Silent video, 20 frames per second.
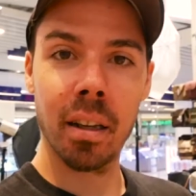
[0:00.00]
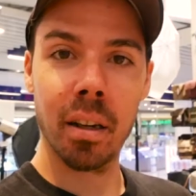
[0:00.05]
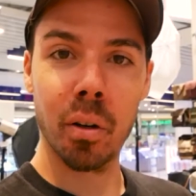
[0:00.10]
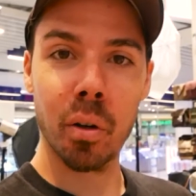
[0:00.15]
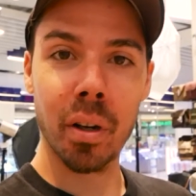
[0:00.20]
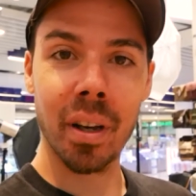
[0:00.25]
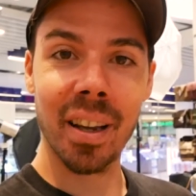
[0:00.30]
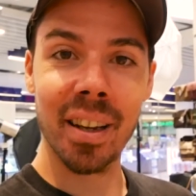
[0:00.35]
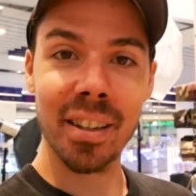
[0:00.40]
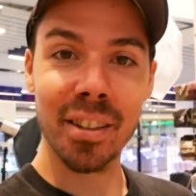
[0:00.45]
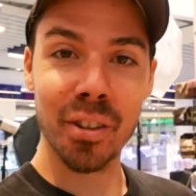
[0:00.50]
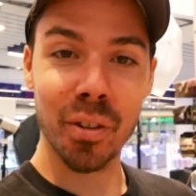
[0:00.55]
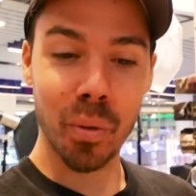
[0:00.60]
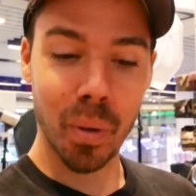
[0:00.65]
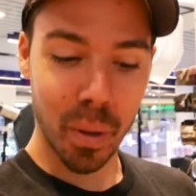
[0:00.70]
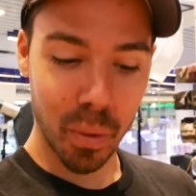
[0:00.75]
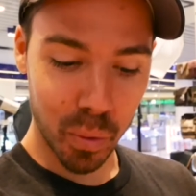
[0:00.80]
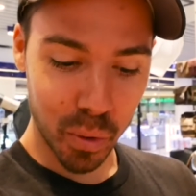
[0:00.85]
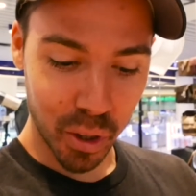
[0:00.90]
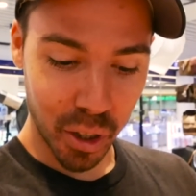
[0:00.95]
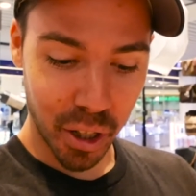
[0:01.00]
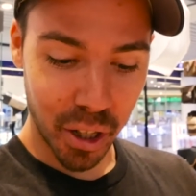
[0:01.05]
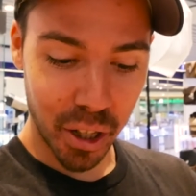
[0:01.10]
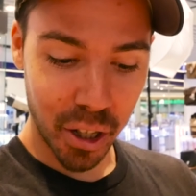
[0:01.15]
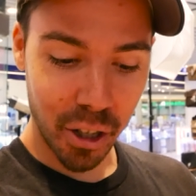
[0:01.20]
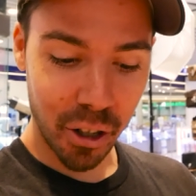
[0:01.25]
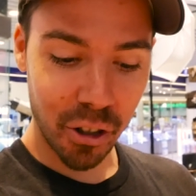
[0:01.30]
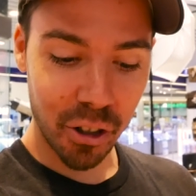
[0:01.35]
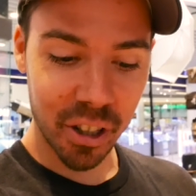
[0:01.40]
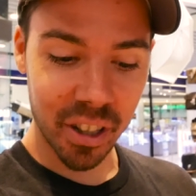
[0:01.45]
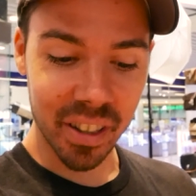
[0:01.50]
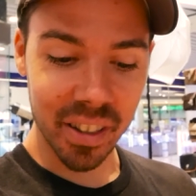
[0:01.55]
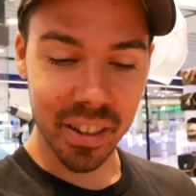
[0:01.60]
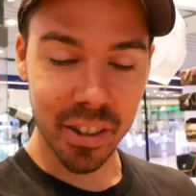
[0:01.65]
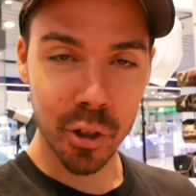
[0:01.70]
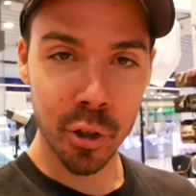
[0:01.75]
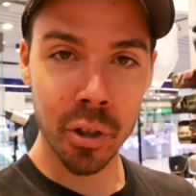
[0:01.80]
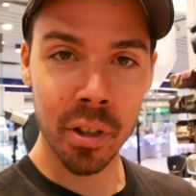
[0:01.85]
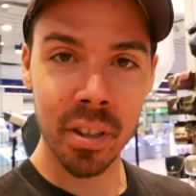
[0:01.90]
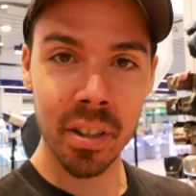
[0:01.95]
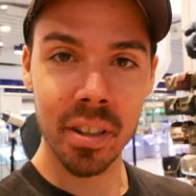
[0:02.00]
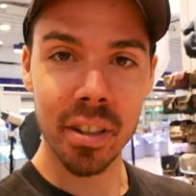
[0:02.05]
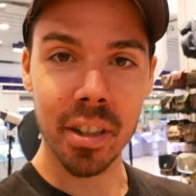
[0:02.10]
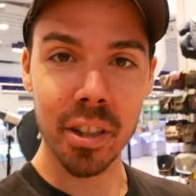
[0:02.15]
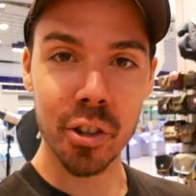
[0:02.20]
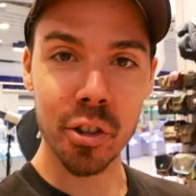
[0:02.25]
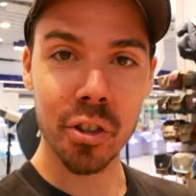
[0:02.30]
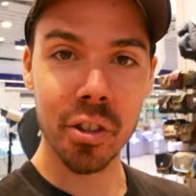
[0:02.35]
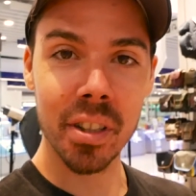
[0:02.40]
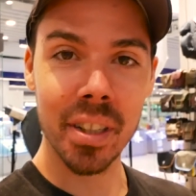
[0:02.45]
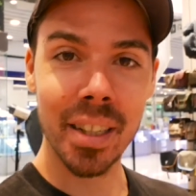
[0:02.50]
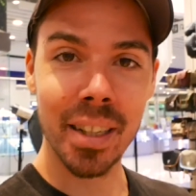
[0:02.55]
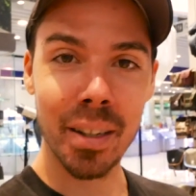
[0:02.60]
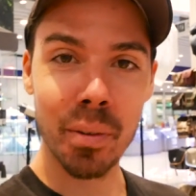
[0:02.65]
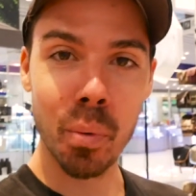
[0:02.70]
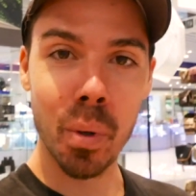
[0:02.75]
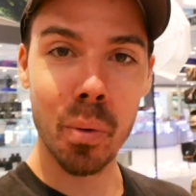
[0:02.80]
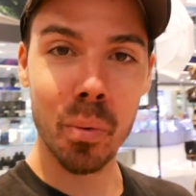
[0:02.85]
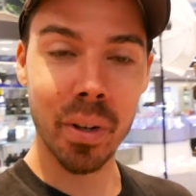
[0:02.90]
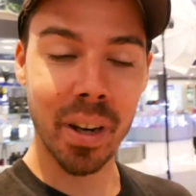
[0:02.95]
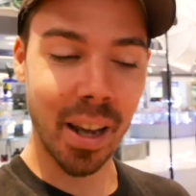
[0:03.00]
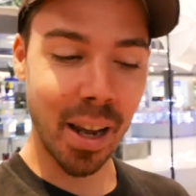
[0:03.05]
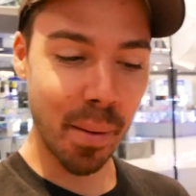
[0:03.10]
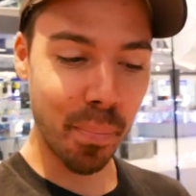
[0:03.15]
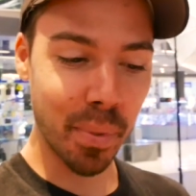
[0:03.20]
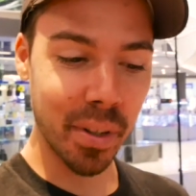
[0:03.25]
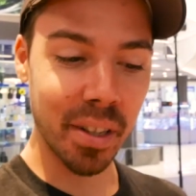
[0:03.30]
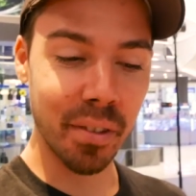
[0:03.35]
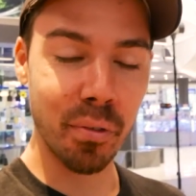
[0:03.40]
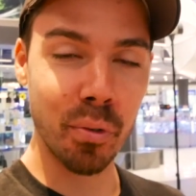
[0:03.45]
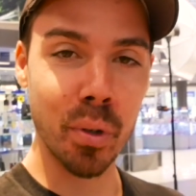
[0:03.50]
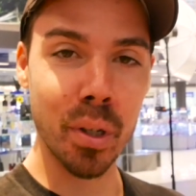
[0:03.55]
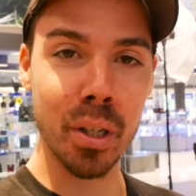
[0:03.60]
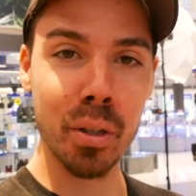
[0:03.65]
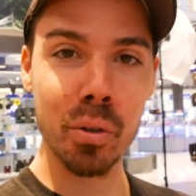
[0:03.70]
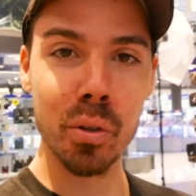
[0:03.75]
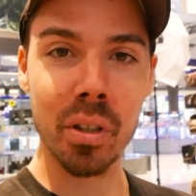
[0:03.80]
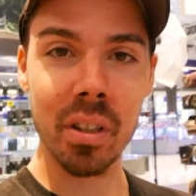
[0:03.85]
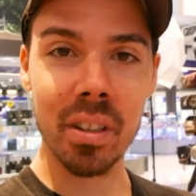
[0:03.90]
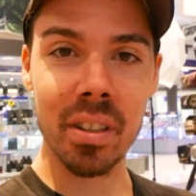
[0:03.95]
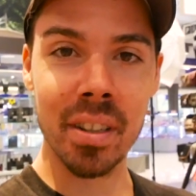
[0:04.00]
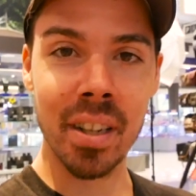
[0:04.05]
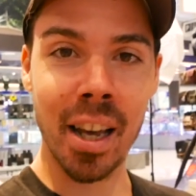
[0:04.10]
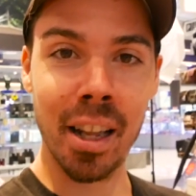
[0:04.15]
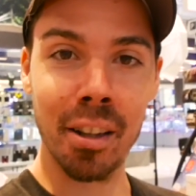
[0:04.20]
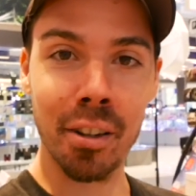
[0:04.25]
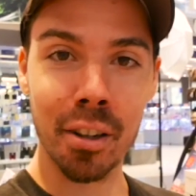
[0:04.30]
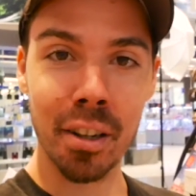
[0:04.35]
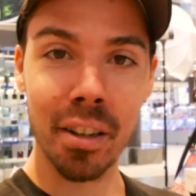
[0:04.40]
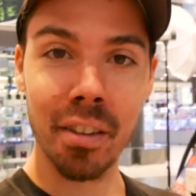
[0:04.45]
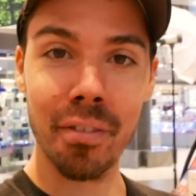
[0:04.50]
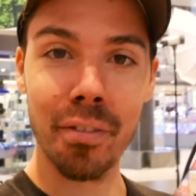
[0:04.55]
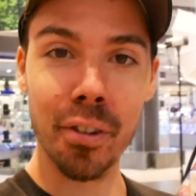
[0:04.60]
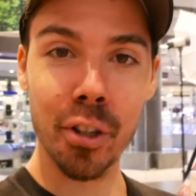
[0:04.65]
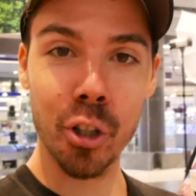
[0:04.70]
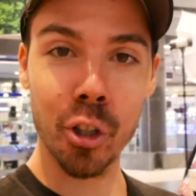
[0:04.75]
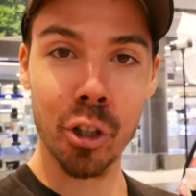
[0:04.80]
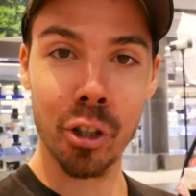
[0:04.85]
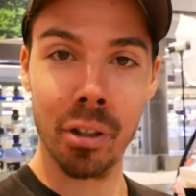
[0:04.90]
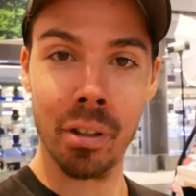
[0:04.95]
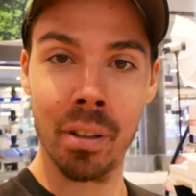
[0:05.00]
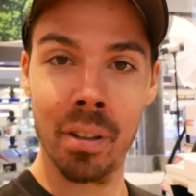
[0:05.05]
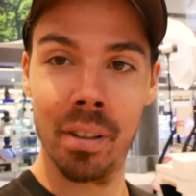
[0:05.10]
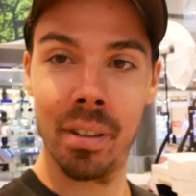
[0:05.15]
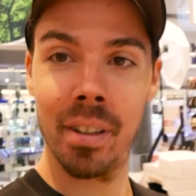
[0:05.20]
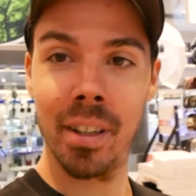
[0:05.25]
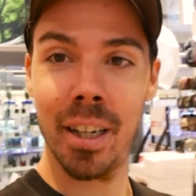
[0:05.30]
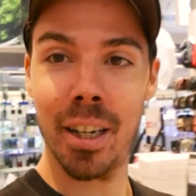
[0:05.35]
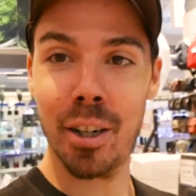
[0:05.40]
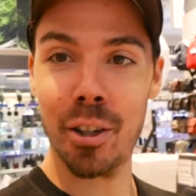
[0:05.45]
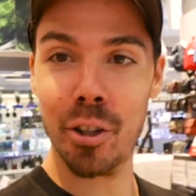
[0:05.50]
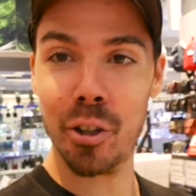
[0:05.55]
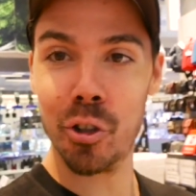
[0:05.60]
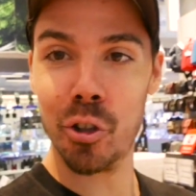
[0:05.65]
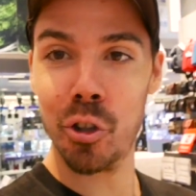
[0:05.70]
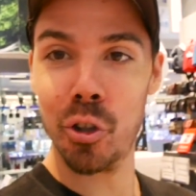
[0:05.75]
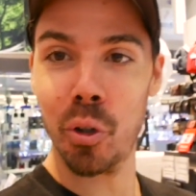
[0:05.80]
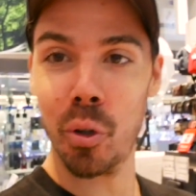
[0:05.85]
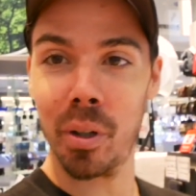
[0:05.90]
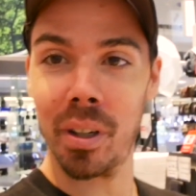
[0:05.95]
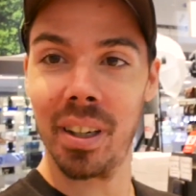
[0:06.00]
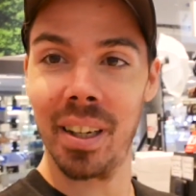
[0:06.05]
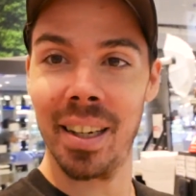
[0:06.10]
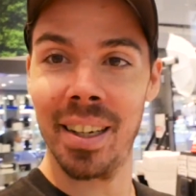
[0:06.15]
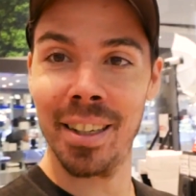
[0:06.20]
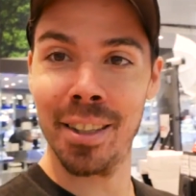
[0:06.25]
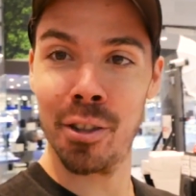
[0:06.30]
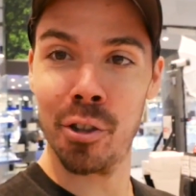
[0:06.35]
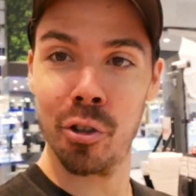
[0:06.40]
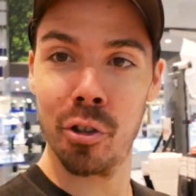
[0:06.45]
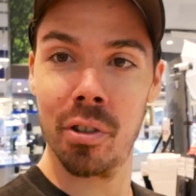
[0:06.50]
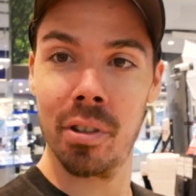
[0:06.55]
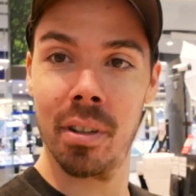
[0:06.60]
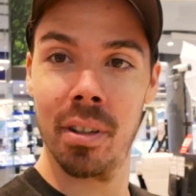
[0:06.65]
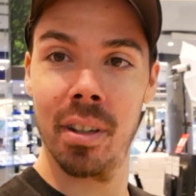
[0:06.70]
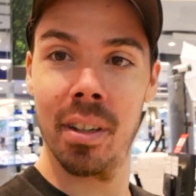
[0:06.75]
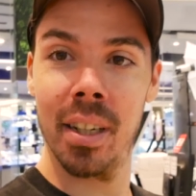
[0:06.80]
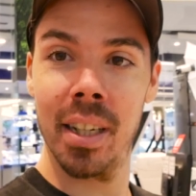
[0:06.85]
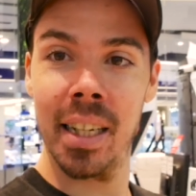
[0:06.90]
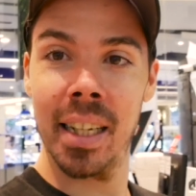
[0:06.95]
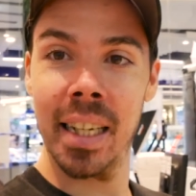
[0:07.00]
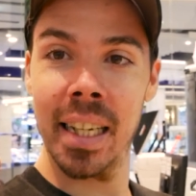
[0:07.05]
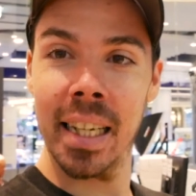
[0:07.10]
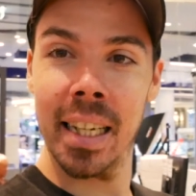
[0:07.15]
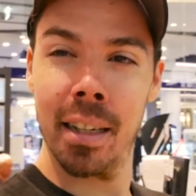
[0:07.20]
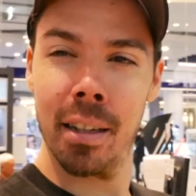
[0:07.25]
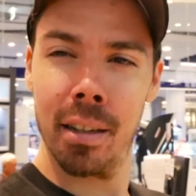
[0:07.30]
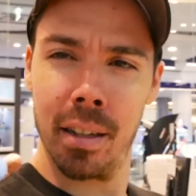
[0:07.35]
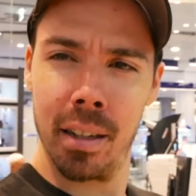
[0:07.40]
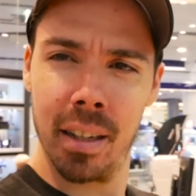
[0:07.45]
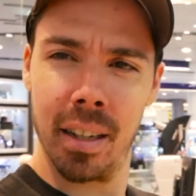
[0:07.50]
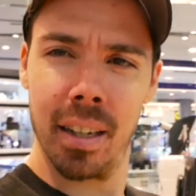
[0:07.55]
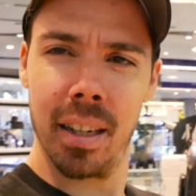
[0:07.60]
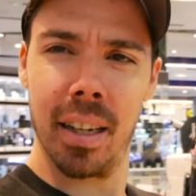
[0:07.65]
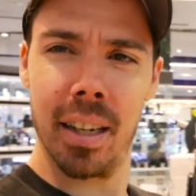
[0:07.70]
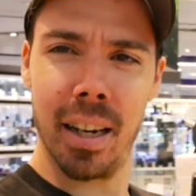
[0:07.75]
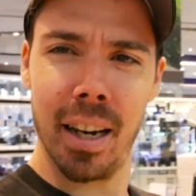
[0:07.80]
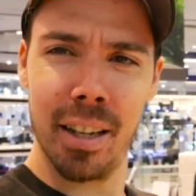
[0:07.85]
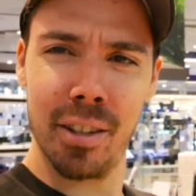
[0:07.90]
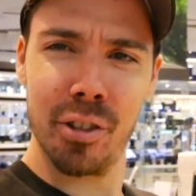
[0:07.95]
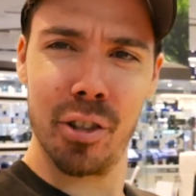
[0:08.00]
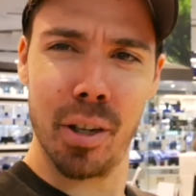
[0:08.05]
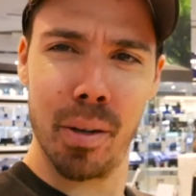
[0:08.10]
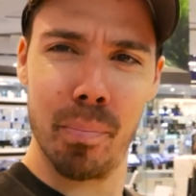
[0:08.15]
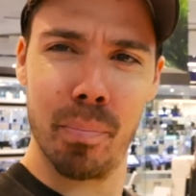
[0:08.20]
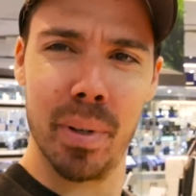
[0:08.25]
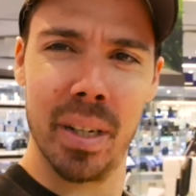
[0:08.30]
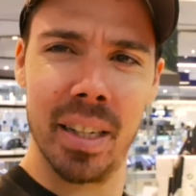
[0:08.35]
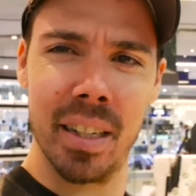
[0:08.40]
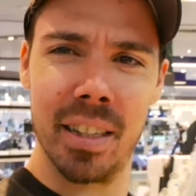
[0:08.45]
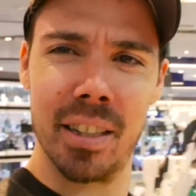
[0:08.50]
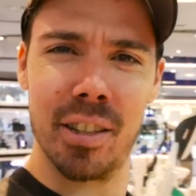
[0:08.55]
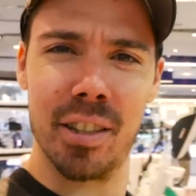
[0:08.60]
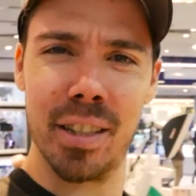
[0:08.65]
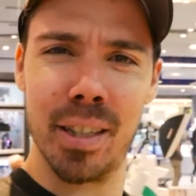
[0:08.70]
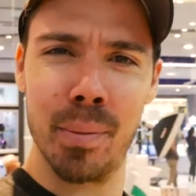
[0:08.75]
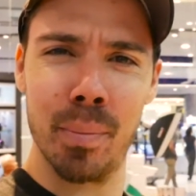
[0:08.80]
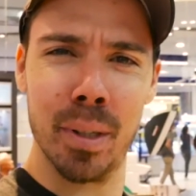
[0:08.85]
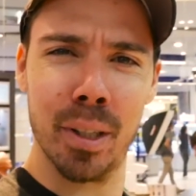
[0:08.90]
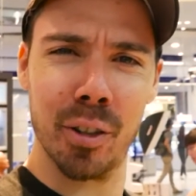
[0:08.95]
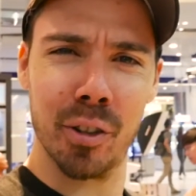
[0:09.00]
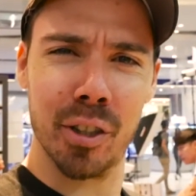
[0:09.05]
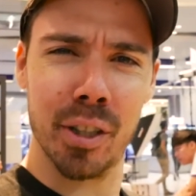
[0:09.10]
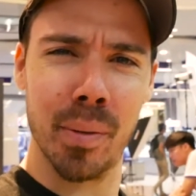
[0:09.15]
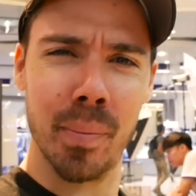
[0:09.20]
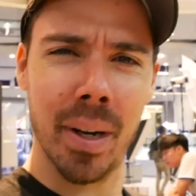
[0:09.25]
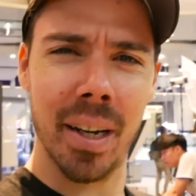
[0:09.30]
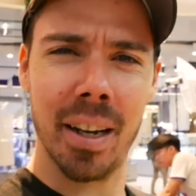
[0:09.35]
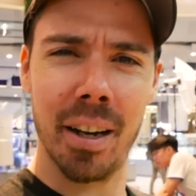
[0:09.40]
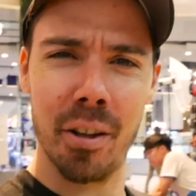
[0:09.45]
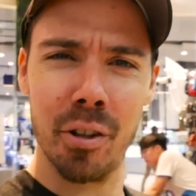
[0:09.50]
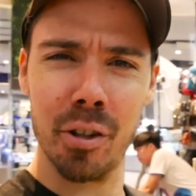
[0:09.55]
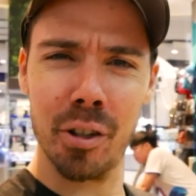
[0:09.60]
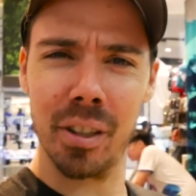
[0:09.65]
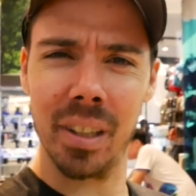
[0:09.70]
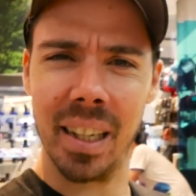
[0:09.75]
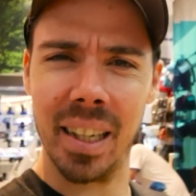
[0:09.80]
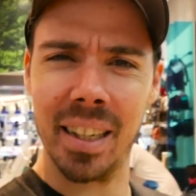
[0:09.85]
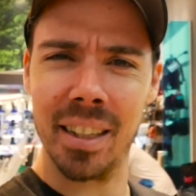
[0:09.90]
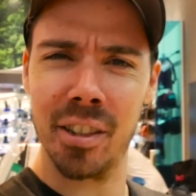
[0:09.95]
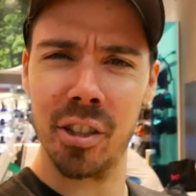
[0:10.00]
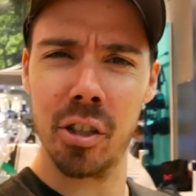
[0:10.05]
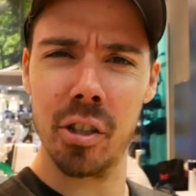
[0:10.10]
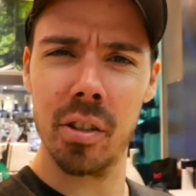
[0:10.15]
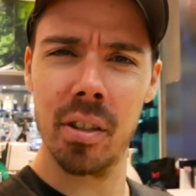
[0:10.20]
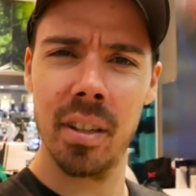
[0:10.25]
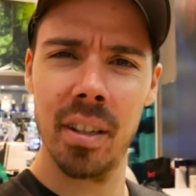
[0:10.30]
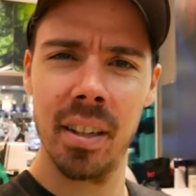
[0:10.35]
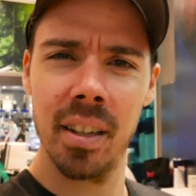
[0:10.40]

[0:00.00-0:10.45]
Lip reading: Okay, so I was curious to see what would happen if we use a teleconverter on a short lens. It ends up being similar to my other lens.